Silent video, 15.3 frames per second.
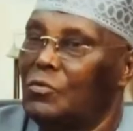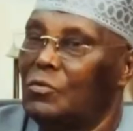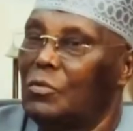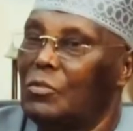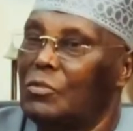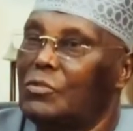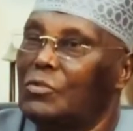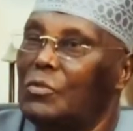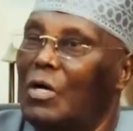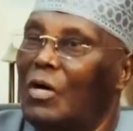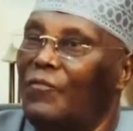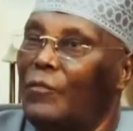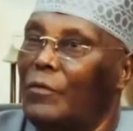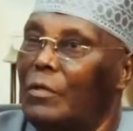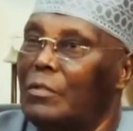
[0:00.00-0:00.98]
will also
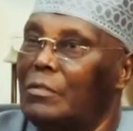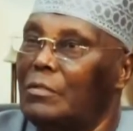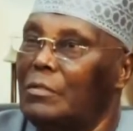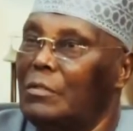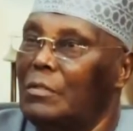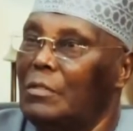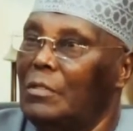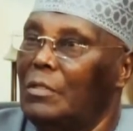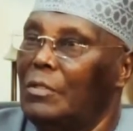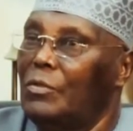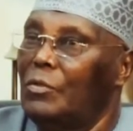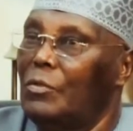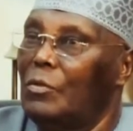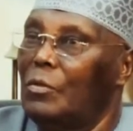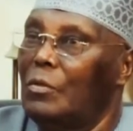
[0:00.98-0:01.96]
afford,
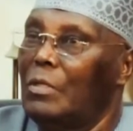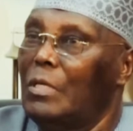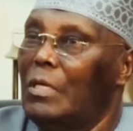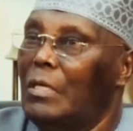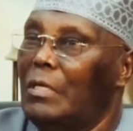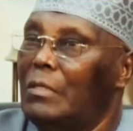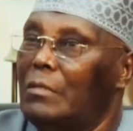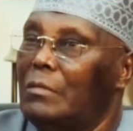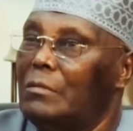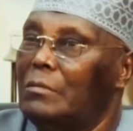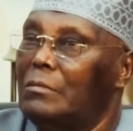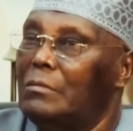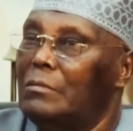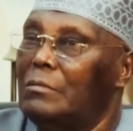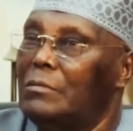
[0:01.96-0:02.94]
the
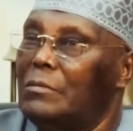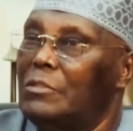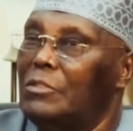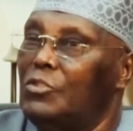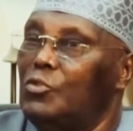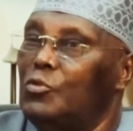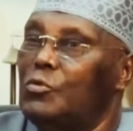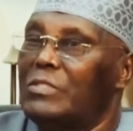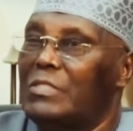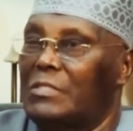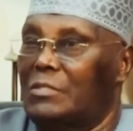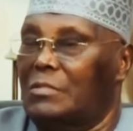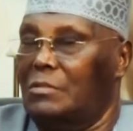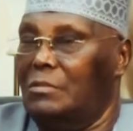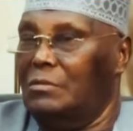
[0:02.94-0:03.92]

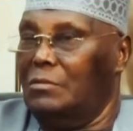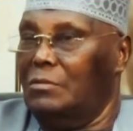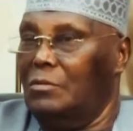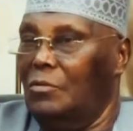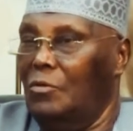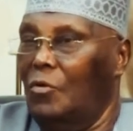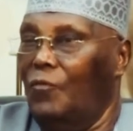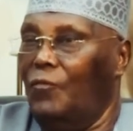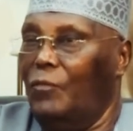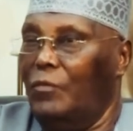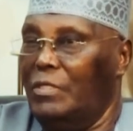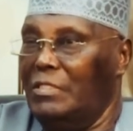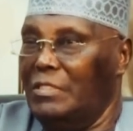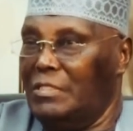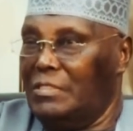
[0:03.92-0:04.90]
users of
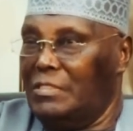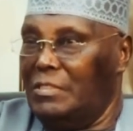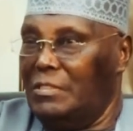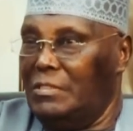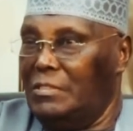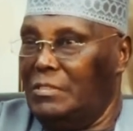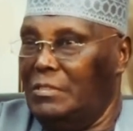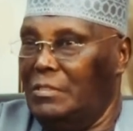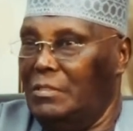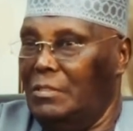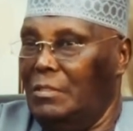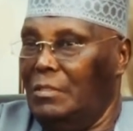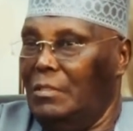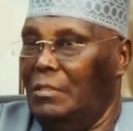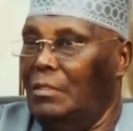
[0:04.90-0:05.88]
foreign exchange
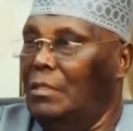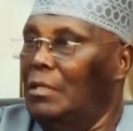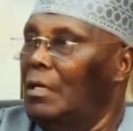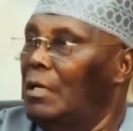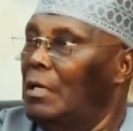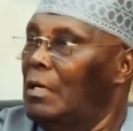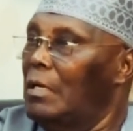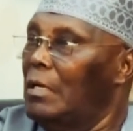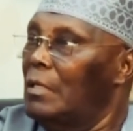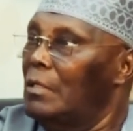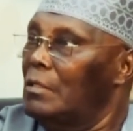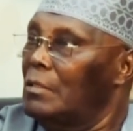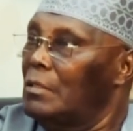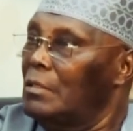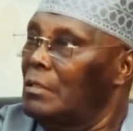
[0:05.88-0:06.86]
a
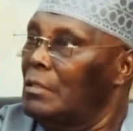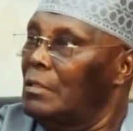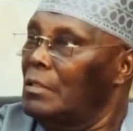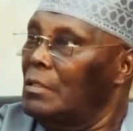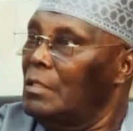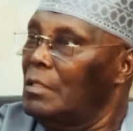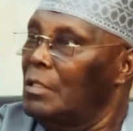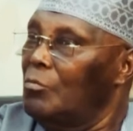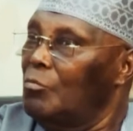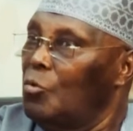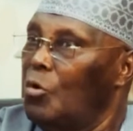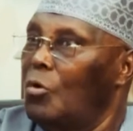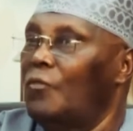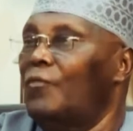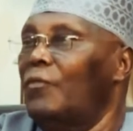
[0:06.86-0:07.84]

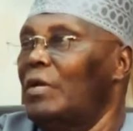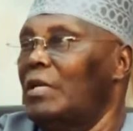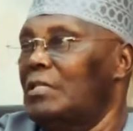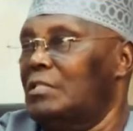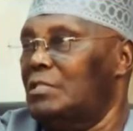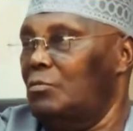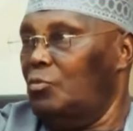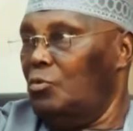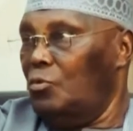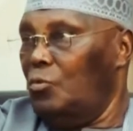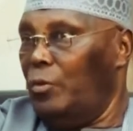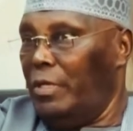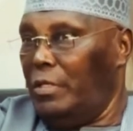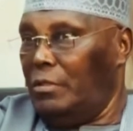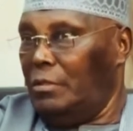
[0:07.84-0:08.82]
more flexible
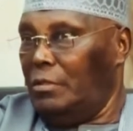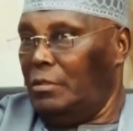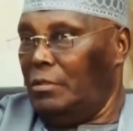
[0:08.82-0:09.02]
way,